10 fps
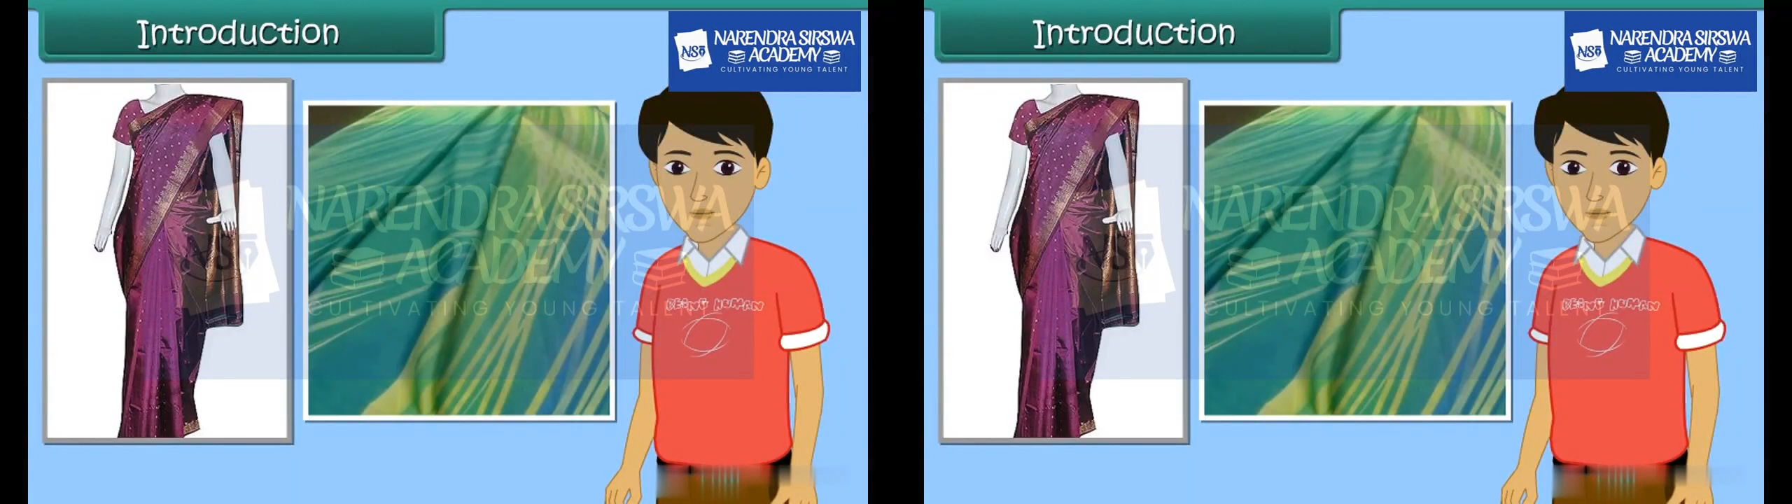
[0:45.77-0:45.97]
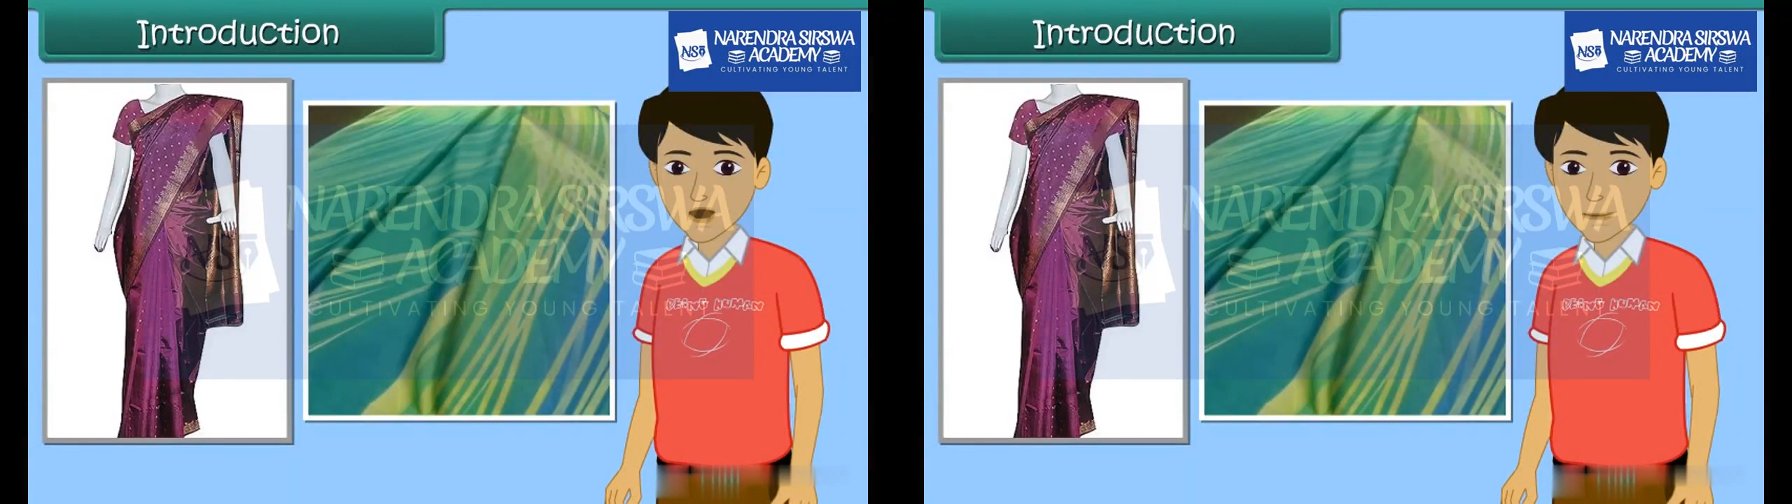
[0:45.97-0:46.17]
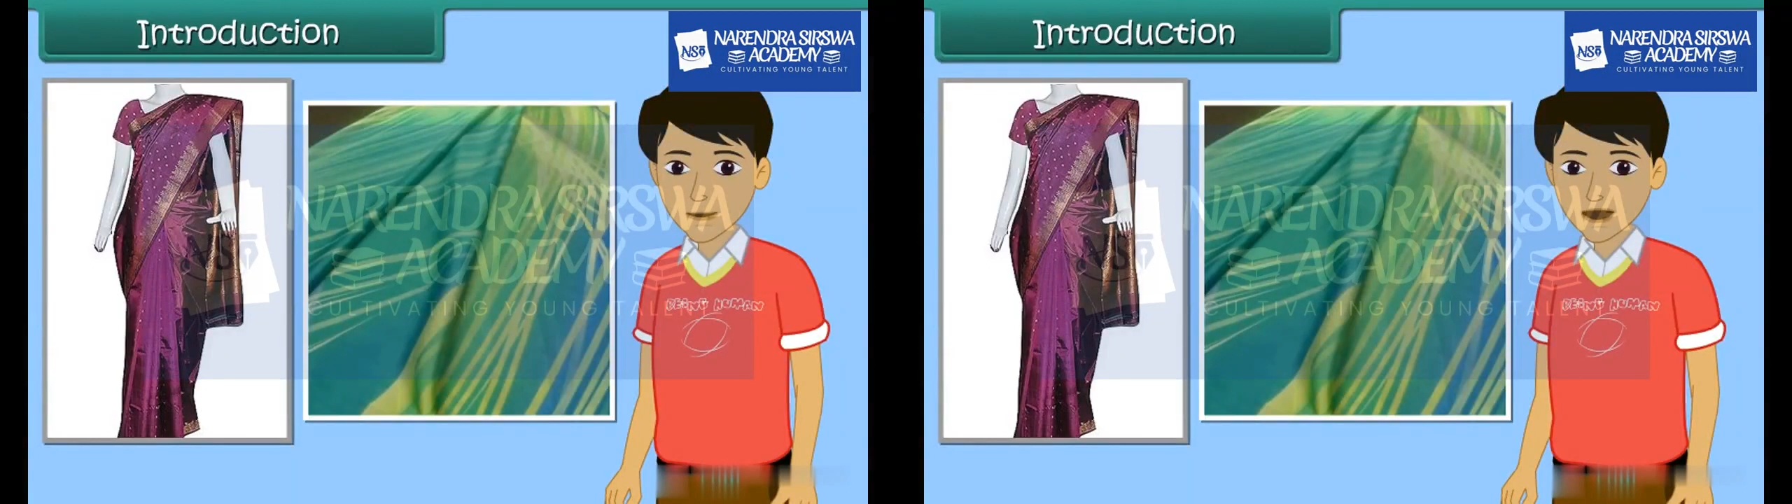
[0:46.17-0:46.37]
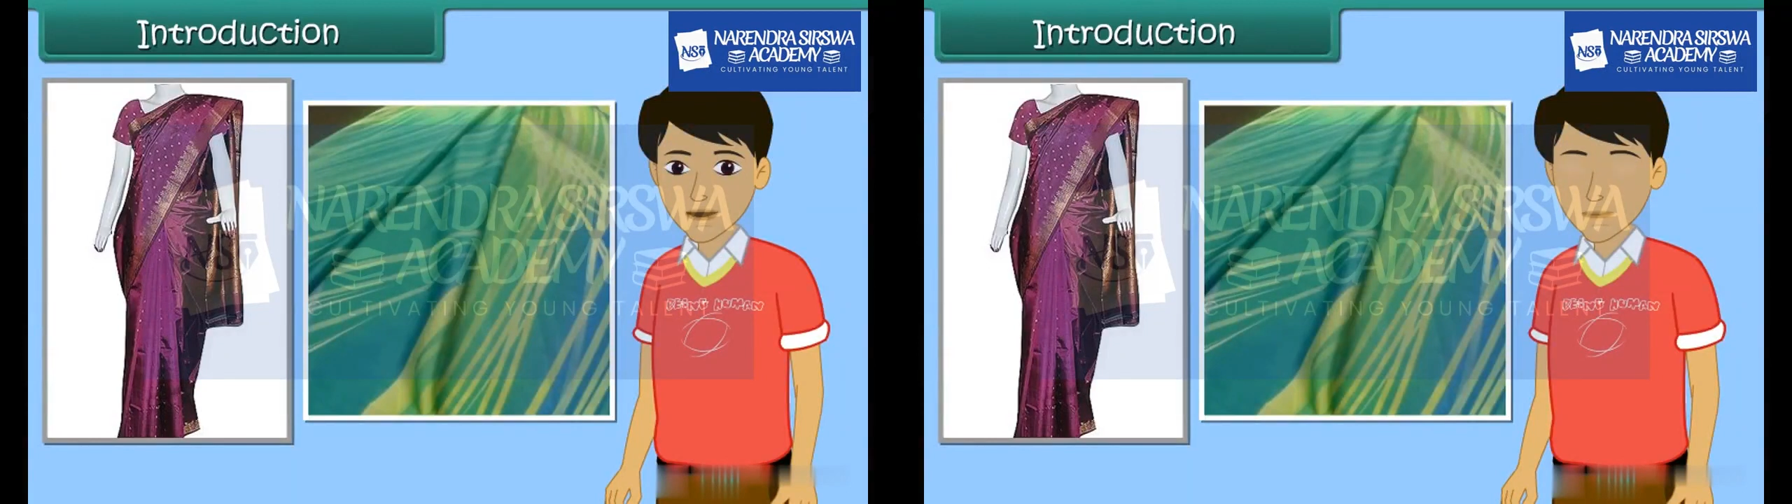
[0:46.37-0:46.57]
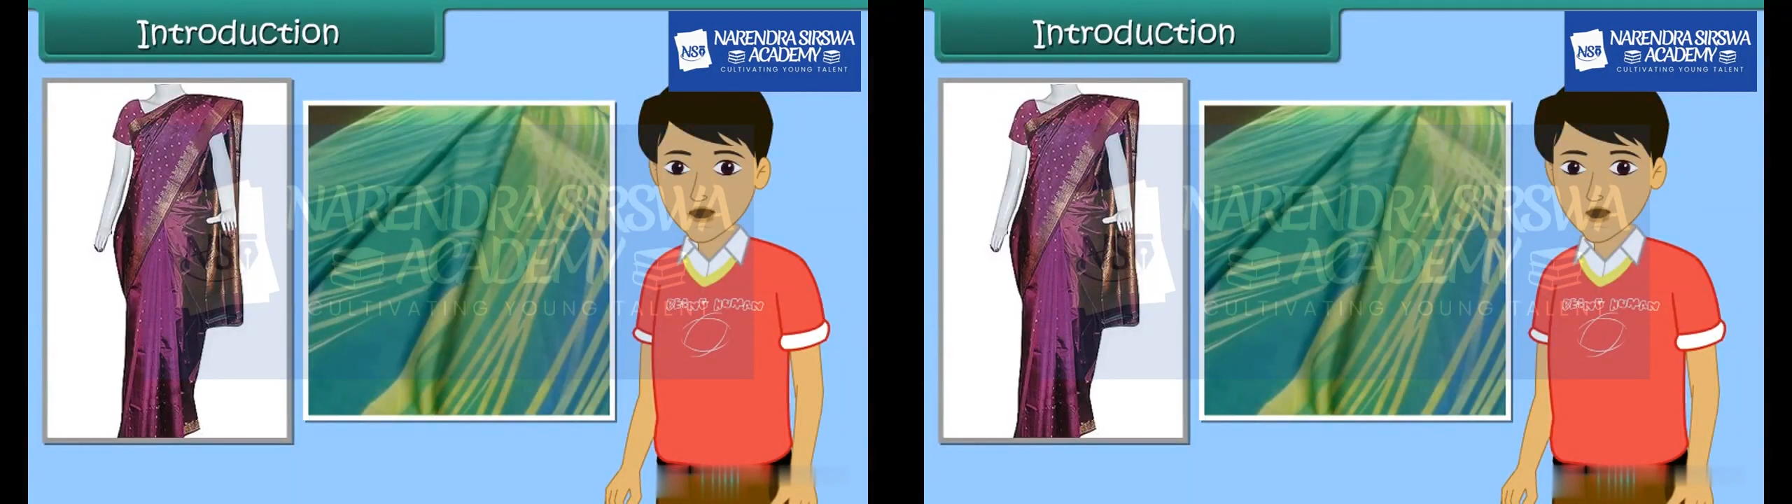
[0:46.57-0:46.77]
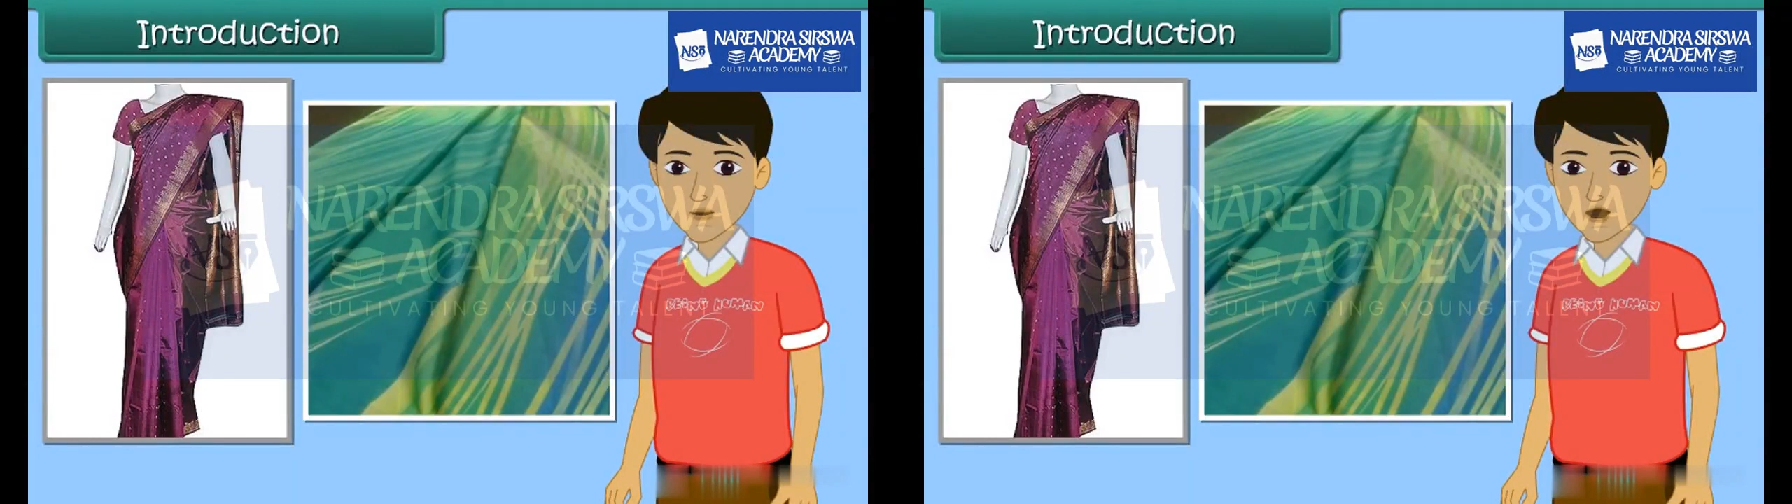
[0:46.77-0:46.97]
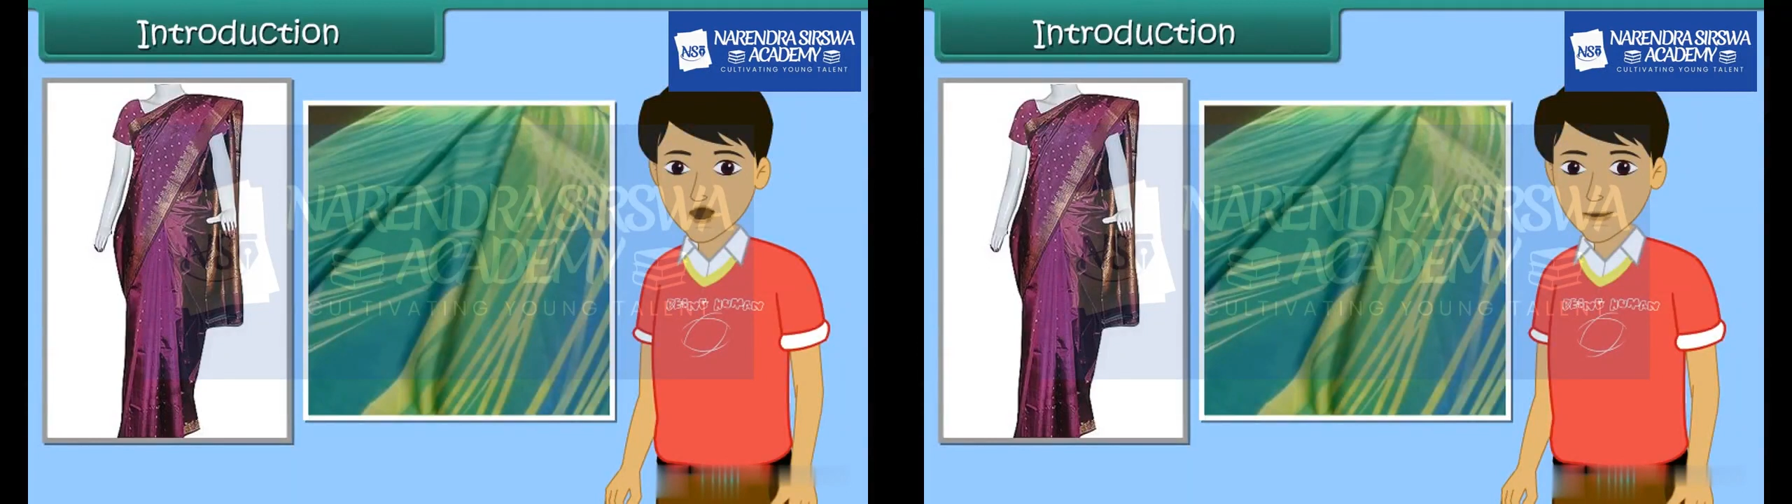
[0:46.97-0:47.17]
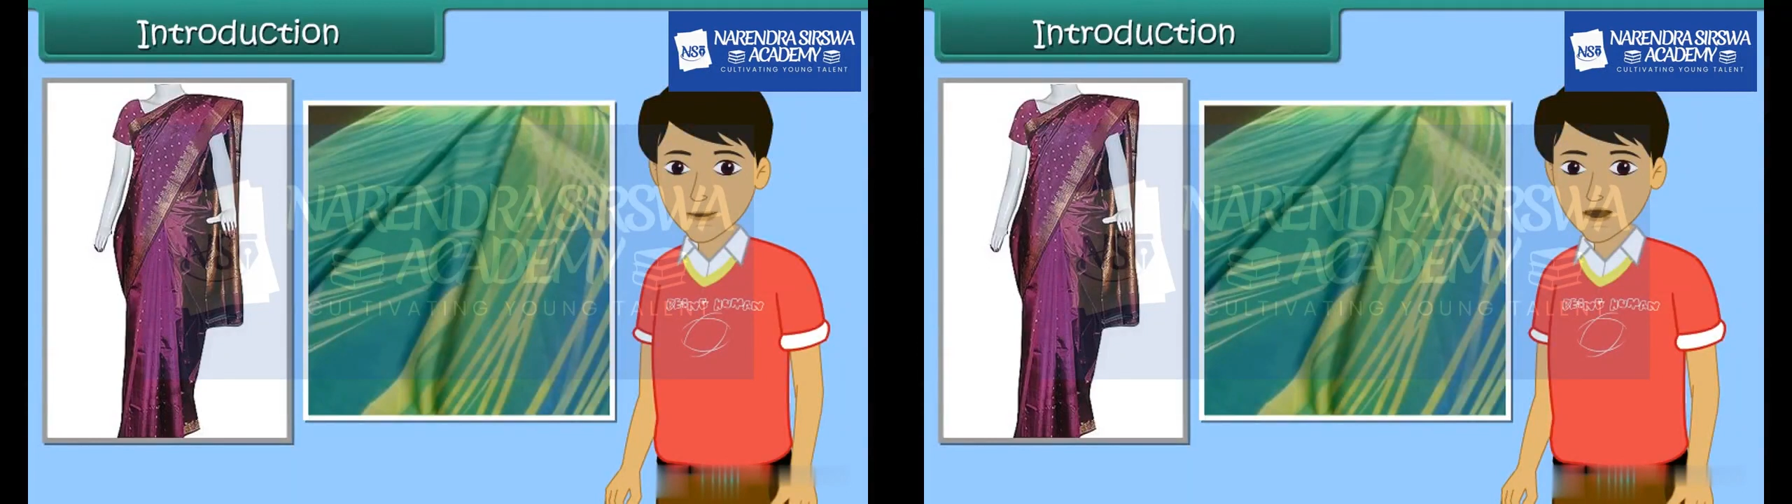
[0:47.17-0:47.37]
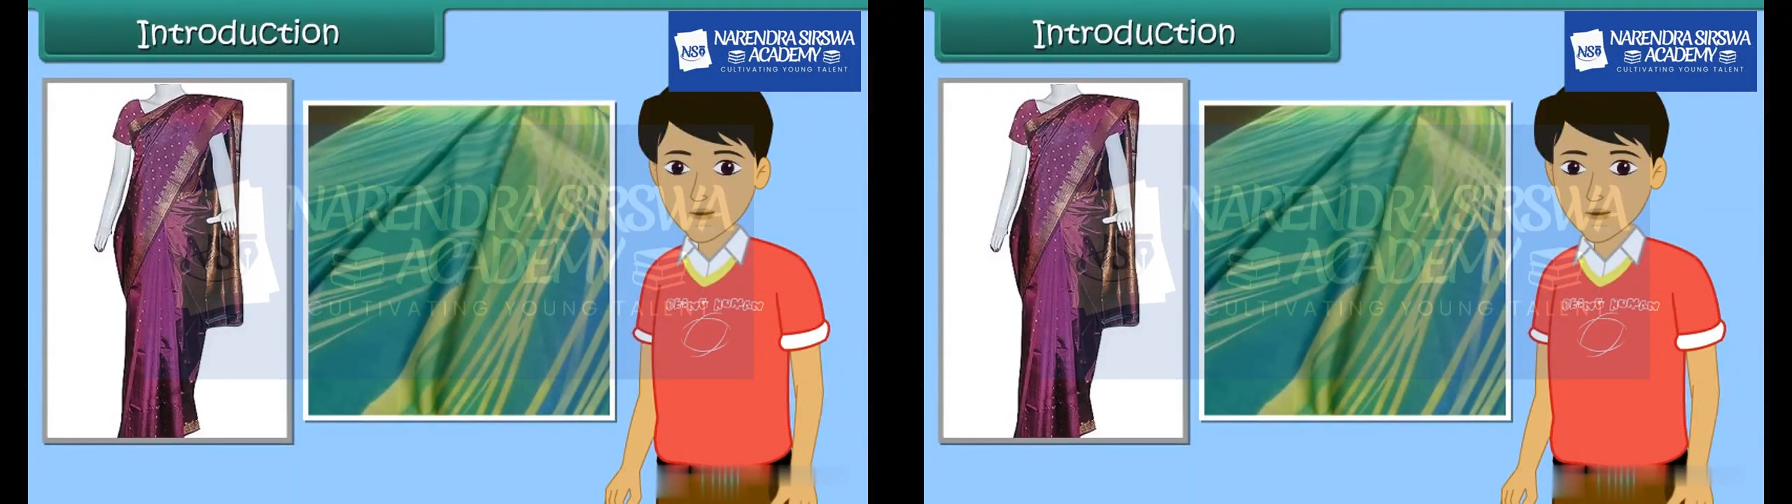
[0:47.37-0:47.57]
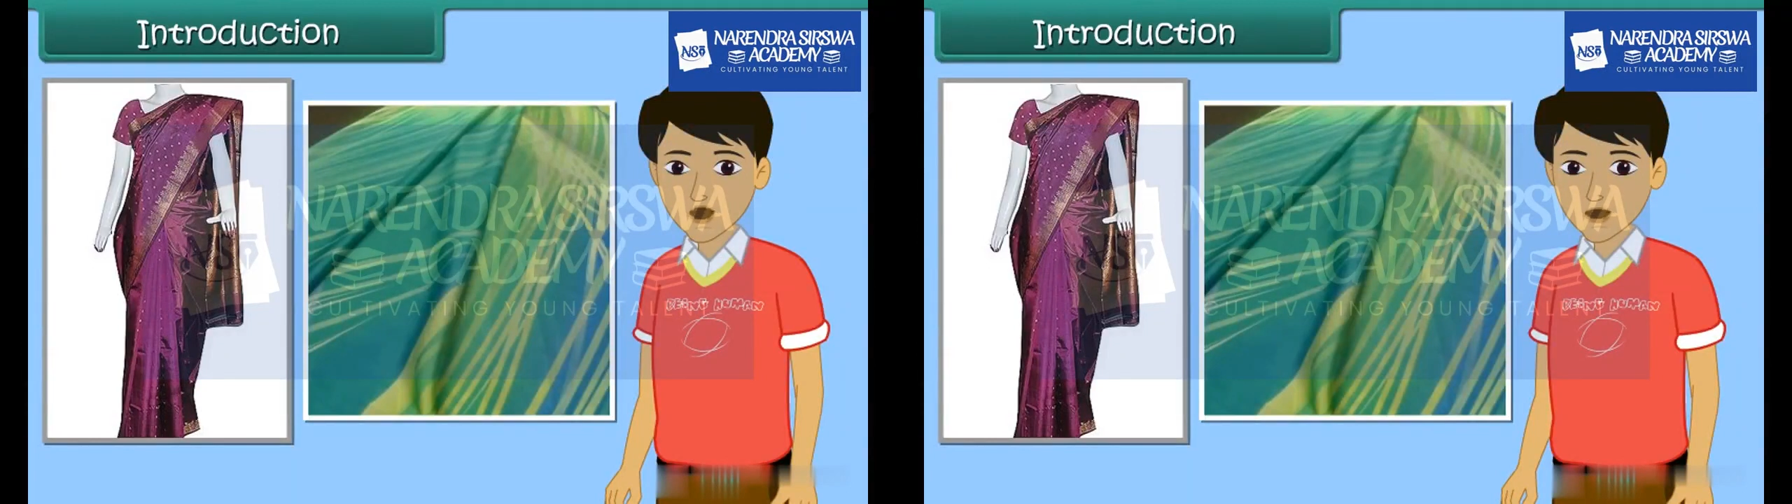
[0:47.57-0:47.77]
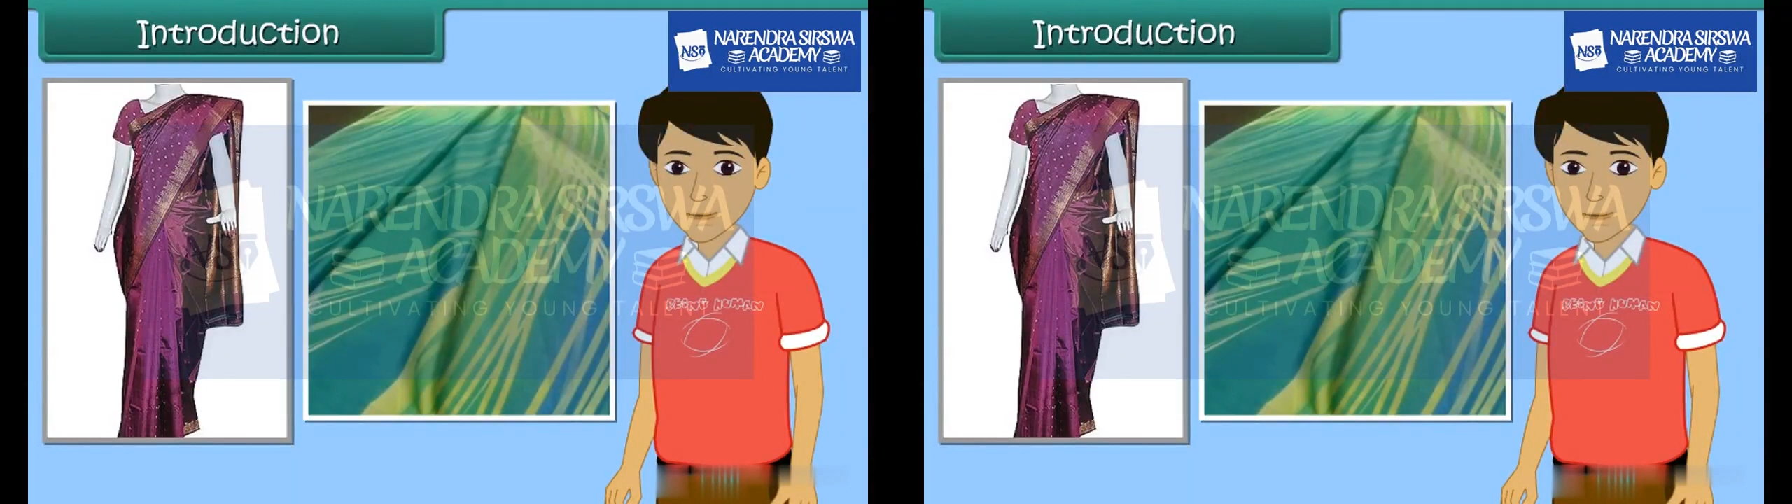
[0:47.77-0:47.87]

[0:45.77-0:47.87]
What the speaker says: obtained from silkworms.